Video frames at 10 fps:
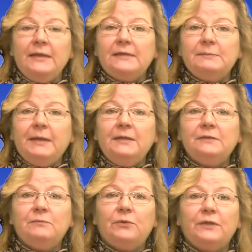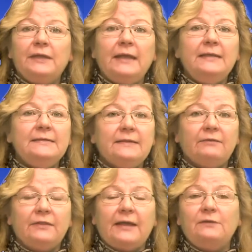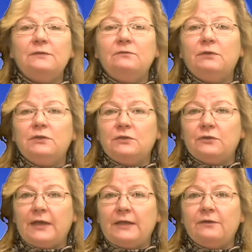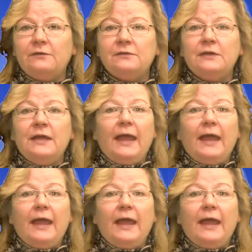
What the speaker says: expanding to more than 87,000 registered acres